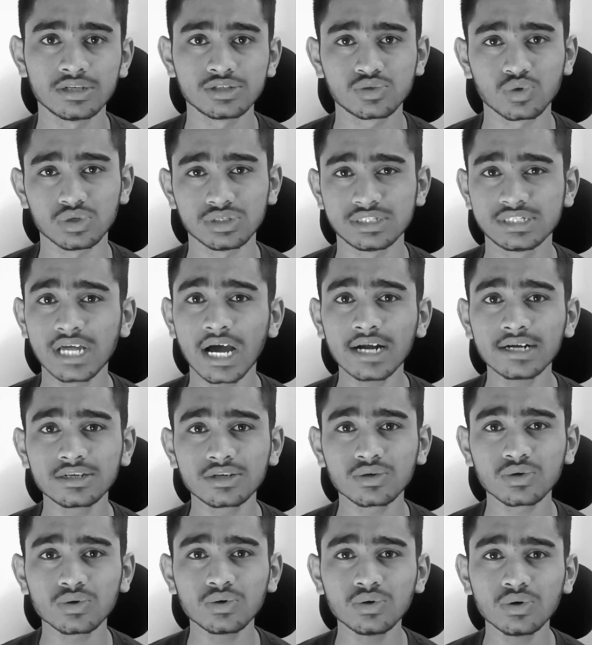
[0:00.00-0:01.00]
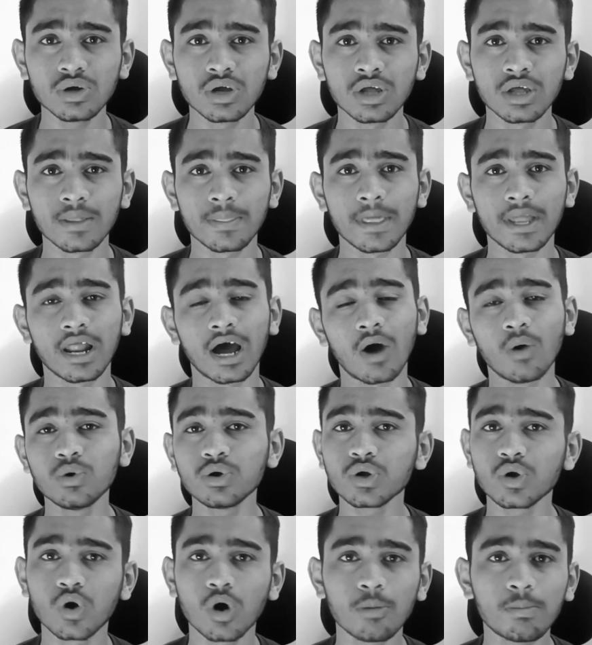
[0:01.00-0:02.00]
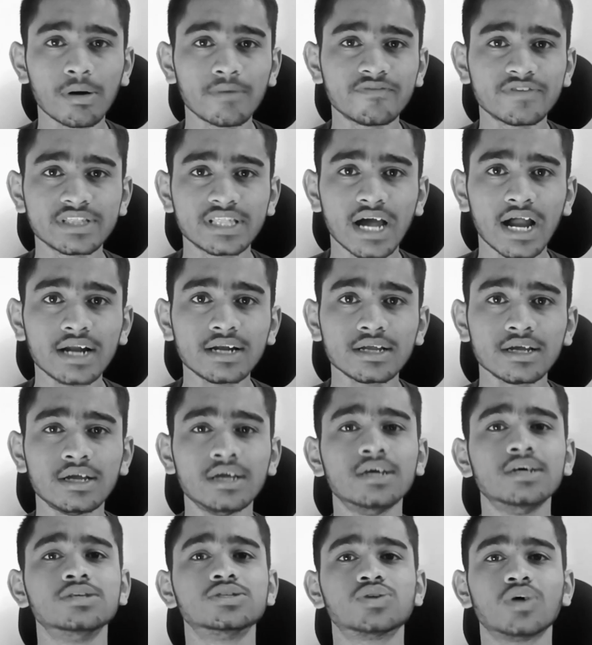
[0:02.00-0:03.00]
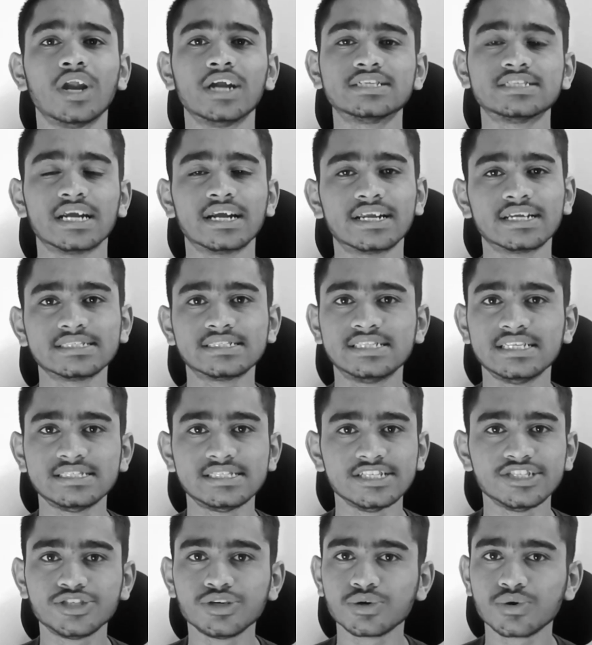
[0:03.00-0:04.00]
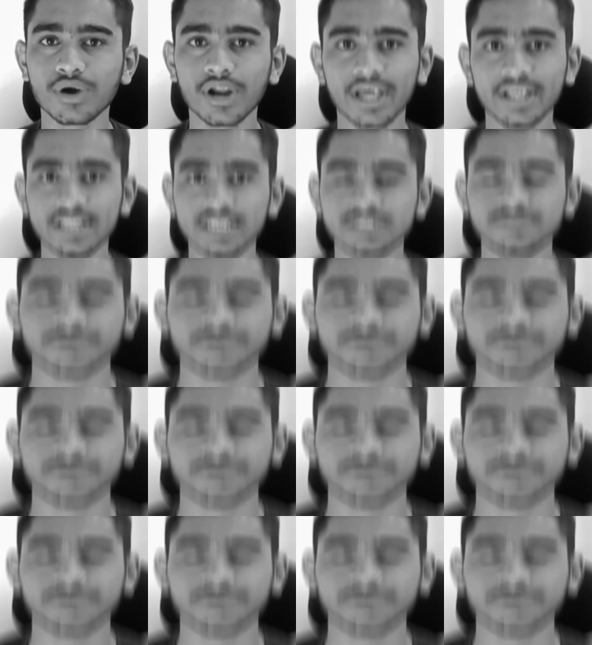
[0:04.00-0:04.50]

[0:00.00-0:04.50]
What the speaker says: So is that true? Then how to cope up with that? So let's address this issue today in